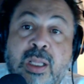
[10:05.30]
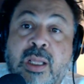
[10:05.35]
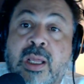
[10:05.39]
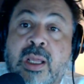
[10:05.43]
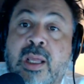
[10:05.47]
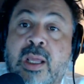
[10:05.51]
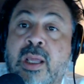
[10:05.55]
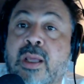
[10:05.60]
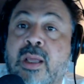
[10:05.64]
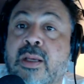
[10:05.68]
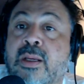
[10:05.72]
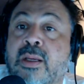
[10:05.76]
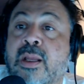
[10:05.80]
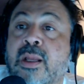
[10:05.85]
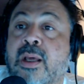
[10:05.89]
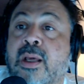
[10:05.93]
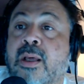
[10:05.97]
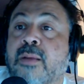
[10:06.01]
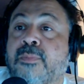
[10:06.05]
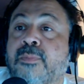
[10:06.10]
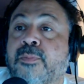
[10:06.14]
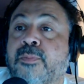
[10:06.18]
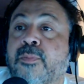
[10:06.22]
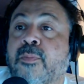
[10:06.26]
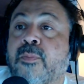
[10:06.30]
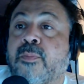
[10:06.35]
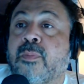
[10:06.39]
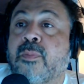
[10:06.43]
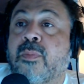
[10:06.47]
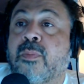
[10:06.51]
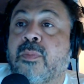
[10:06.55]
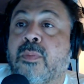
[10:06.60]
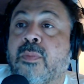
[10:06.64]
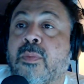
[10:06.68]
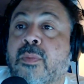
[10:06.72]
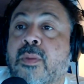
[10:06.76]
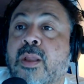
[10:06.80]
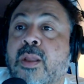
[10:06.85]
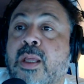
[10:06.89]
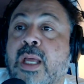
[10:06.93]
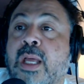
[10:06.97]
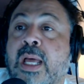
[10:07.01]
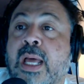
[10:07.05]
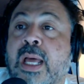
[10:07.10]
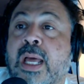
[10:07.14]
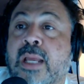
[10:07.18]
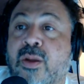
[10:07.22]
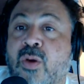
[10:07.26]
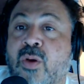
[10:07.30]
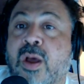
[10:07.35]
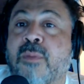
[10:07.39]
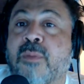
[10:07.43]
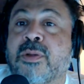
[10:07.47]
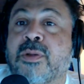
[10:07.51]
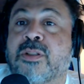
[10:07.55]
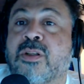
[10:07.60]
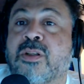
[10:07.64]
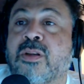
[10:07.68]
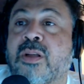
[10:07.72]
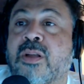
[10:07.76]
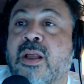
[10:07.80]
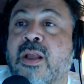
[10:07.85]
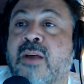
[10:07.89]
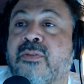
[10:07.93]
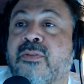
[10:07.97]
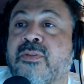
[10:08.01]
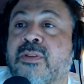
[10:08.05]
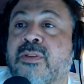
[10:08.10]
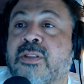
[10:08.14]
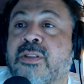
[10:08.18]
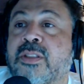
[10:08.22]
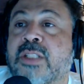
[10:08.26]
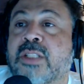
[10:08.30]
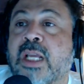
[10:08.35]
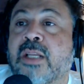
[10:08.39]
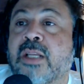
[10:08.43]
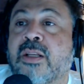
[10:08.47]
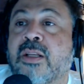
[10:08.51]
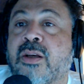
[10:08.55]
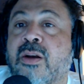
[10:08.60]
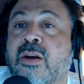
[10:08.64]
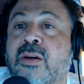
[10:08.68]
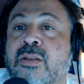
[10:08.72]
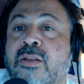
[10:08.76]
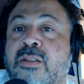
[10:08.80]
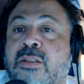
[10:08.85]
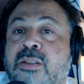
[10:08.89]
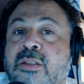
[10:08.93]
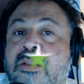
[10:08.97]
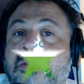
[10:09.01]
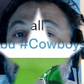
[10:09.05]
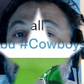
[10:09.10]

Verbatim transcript: and uh, I know how much you love Jalen Hurts.